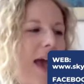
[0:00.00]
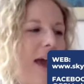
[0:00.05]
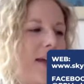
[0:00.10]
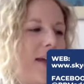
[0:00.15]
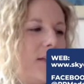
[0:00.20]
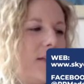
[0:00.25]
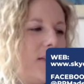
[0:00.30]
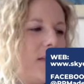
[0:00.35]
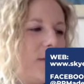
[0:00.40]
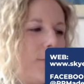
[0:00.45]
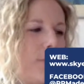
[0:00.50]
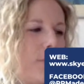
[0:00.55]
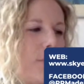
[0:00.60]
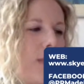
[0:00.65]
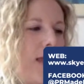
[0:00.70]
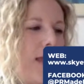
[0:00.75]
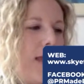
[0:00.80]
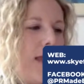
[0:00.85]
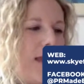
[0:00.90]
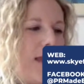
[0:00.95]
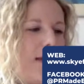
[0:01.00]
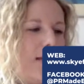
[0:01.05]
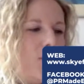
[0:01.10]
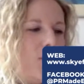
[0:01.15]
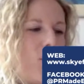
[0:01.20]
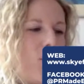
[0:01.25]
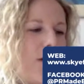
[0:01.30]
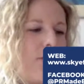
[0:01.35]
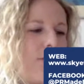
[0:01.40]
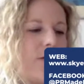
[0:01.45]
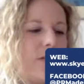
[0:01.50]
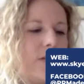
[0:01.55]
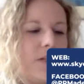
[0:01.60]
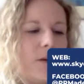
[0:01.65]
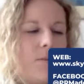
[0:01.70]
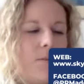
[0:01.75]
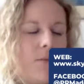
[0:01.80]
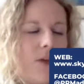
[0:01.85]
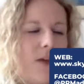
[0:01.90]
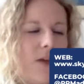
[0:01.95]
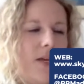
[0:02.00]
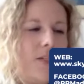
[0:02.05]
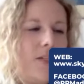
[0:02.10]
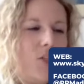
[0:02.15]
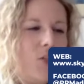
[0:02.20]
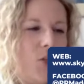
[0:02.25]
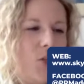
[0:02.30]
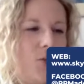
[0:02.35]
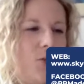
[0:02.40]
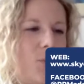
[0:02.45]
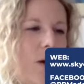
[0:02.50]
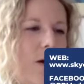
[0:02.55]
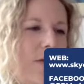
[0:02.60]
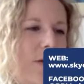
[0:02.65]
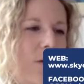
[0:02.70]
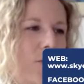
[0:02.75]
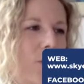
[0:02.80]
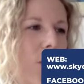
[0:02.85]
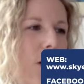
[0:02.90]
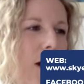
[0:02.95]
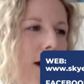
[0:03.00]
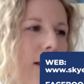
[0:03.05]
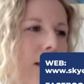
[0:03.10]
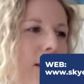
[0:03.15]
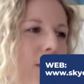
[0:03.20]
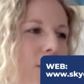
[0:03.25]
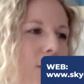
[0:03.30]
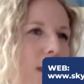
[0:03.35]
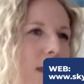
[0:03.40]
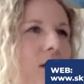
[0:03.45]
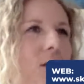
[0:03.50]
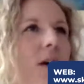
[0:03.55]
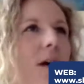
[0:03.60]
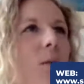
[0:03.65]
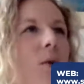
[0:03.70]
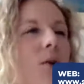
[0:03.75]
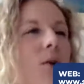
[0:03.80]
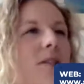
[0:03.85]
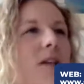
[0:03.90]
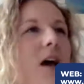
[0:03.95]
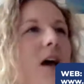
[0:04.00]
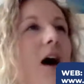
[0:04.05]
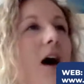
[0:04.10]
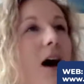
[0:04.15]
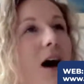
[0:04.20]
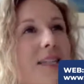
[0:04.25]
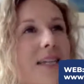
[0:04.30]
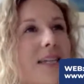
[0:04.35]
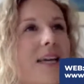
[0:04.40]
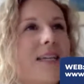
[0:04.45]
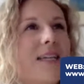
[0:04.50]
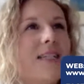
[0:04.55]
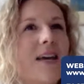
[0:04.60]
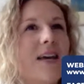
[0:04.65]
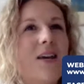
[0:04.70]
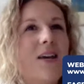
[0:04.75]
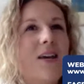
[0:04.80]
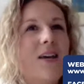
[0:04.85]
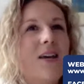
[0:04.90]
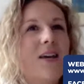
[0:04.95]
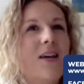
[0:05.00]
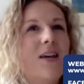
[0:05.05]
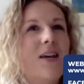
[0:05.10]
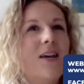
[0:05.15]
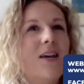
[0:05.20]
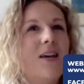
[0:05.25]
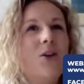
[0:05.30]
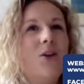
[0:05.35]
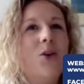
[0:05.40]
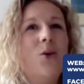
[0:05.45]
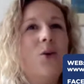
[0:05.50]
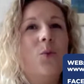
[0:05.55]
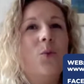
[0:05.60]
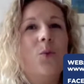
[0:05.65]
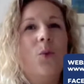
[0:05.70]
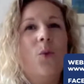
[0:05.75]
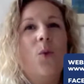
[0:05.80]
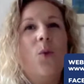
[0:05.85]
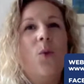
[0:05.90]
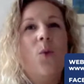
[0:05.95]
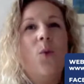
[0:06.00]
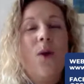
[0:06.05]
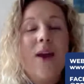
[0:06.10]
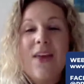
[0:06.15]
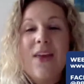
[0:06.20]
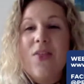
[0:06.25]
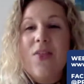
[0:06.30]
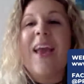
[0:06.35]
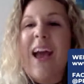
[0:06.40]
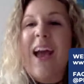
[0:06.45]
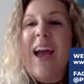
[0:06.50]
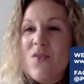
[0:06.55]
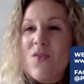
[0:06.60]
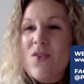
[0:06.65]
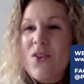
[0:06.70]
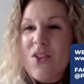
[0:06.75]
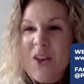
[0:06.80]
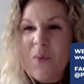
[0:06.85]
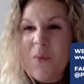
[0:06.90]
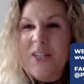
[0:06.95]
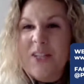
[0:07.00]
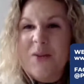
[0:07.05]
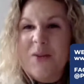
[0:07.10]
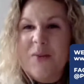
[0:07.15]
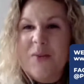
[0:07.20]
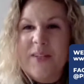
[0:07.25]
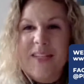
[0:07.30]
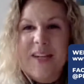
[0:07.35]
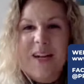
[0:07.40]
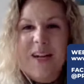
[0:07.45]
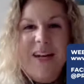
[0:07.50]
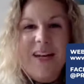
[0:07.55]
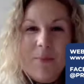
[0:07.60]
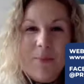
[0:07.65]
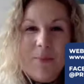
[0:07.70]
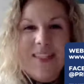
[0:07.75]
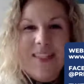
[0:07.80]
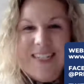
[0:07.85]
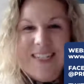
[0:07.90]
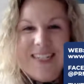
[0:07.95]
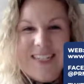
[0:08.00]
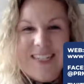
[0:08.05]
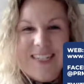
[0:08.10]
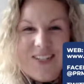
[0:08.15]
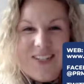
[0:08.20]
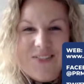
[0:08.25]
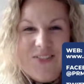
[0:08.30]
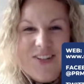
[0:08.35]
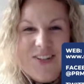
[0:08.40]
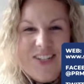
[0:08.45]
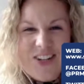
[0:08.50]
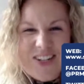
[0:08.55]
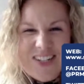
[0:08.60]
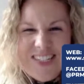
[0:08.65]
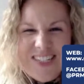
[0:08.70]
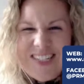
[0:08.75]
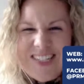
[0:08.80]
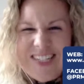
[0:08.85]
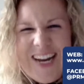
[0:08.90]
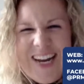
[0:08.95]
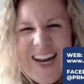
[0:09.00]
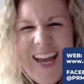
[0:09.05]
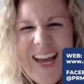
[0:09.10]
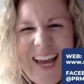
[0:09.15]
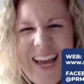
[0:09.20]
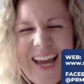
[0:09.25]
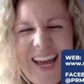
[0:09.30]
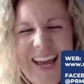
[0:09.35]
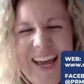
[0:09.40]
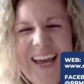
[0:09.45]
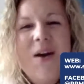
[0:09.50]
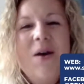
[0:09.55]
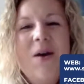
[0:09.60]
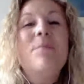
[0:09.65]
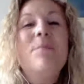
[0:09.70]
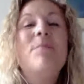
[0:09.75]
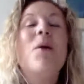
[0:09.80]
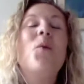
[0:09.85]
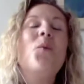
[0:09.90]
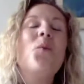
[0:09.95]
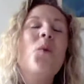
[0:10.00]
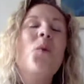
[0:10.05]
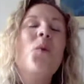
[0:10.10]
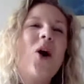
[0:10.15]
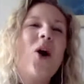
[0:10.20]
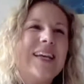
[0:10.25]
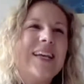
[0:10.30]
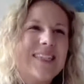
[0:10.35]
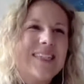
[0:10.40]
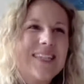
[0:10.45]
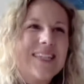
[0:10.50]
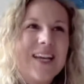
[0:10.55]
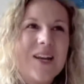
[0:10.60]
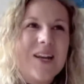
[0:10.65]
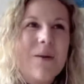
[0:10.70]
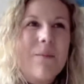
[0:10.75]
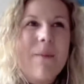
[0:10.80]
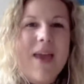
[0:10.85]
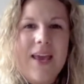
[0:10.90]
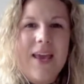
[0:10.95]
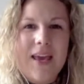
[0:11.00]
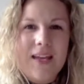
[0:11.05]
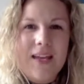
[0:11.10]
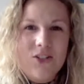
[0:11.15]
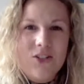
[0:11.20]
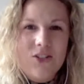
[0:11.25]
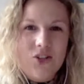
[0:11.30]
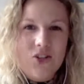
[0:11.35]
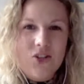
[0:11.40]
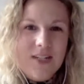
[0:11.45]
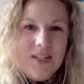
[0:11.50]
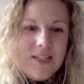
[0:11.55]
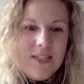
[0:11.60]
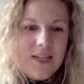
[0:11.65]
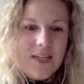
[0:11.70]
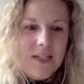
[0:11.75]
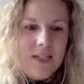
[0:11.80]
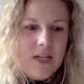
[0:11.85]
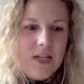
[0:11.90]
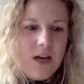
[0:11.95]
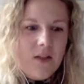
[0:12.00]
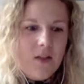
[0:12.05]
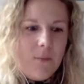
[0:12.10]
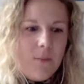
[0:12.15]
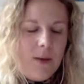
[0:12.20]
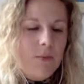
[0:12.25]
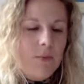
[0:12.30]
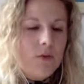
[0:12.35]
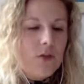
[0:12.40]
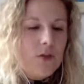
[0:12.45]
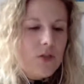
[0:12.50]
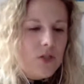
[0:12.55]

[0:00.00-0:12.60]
And it is whether something is newsworthy or not. And I think that what's hard is, we think everything we do is in our businesses are interesting. Right. But what is going to make it interesting to other people?